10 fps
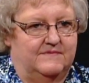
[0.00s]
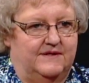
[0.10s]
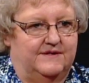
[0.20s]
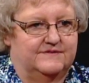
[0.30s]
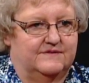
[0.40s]

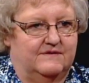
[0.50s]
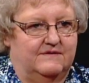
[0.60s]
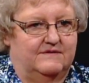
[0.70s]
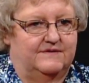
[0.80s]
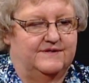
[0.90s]
it's
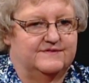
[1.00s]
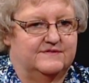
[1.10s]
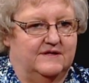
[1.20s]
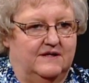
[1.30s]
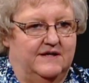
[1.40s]

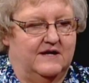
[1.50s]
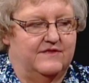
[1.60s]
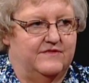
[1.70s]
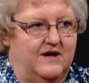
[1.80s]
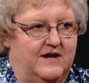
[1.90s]
distilling a
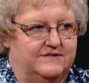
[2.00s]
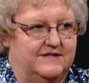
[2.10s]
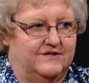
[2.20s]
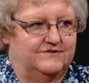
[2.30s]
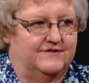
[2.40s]
thought
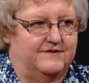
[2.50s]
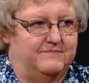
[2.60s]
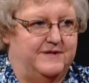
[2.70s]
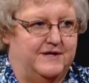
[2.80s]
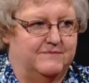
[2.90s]
down to the
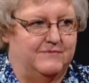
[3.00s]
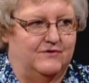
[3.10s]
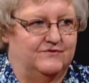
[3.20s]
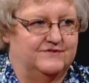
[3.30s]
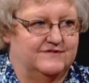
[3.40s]
bare
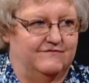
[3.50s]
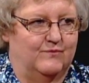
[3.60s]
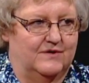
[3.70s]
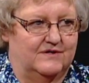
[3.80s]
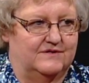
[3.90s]
bones of mm -hmm.
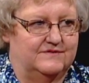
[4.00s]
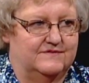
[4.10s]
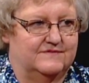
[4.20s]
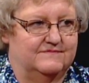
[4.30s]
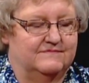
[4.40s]
words
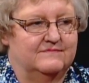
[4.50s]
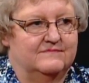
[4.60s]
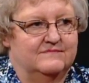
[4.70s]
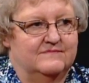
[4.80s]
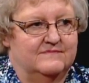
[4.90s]
mm-hmm
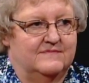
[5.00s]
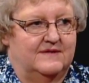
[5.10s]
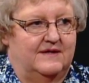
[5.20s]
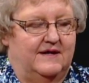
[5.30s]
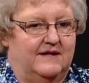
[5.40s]

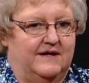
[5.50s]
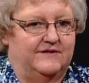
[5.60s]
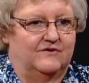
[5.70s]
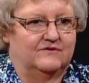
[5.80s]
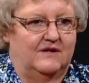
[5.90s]
and I
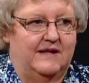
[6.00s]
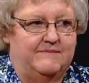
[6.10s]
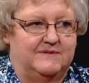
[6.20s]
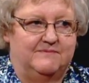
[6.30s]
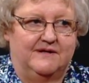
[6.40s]
don't
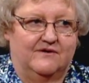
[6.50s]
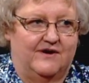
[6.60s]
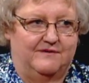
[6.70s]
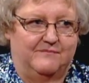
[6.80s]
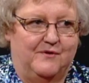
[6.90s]
claim to be a
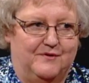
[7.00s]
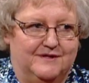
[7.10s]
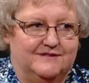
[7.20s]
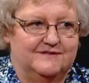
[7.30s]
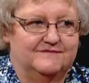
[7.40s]
great
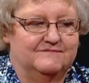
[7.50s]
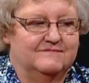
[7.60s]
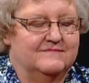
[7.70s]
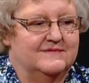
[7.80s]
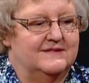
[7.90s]
poet.
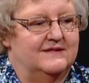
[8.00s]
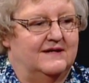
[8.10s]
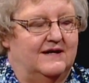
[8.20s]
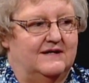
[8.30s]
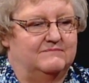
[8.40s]

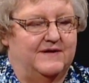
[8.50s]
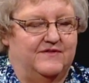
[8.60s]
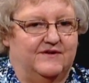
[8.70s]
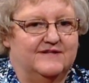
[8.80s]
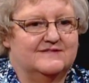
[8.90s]
Um, but
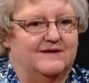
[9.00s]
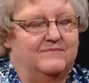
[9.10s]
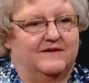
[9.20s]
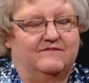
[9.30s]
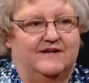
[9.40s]
there is
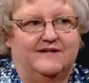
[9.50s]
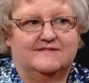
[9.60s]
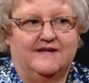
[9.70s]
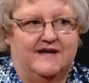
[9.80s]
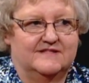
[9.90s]
something very
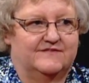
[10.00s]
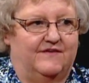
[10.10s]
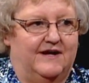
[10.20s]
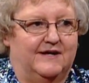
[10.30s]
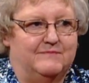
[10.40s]

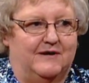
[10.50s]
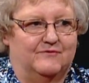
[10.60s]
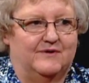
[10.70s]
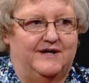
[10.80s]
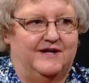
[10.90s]
satisfying about
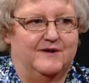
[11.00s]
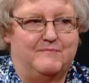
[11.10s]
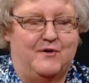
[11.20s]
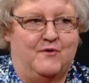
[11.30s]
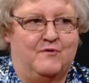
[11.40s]
writing a
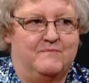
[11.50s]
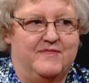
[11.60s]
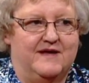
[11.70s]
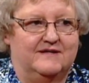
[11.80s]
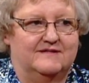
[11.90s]
poem
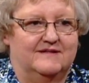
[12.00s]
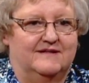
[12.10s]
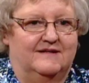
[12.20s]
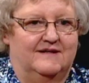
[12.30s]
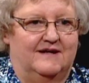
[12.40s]
that
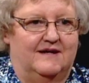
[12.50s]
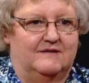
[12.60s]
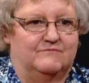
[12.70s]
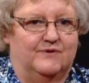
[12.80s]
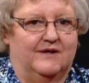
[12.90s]

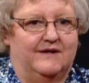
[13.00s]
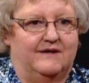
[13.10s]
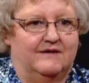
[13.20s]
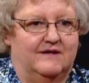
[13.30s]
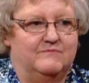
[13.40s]
um, really
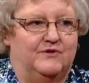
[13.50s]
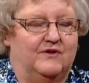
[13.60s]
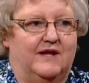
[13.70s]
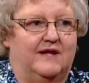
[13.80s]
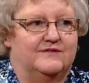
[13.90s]

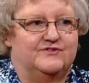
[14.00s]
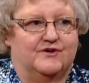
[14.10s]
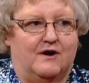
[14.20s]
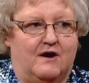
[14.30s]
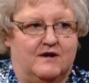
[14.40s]
communicates your
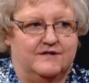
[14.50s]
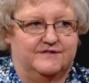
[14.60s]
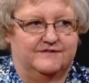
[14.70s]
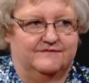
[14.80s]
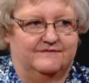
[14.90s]
heart.